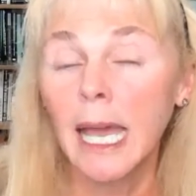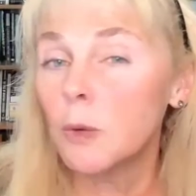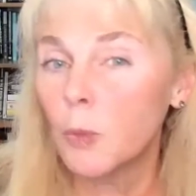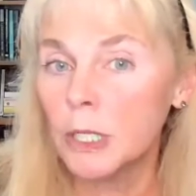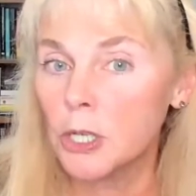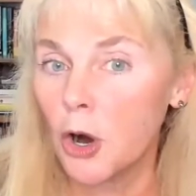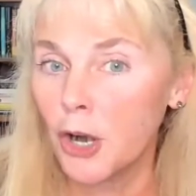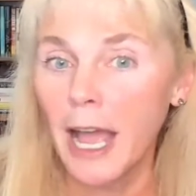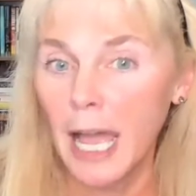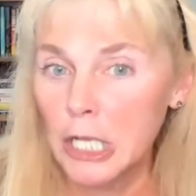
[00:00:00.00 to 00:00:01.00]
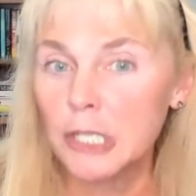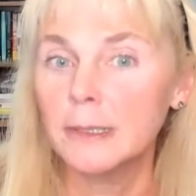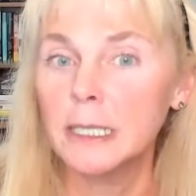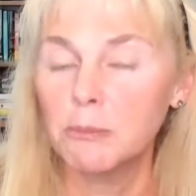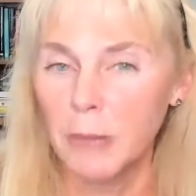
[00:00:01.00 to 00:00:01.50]
and which card
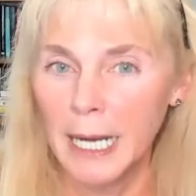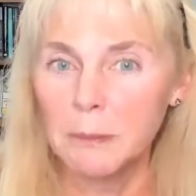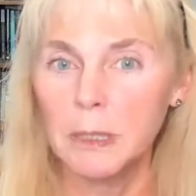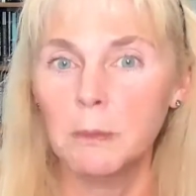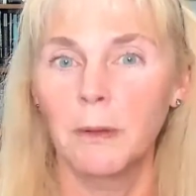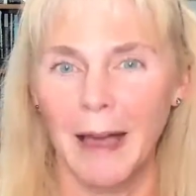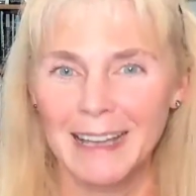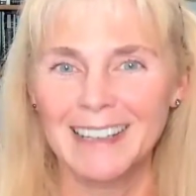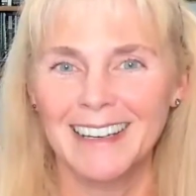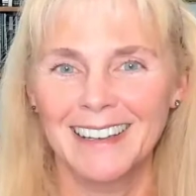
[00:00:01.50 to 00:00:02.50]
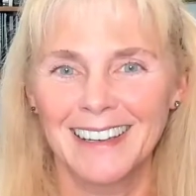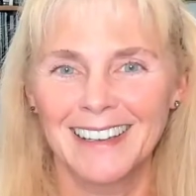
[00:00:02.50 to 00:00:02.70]
actually might be blank.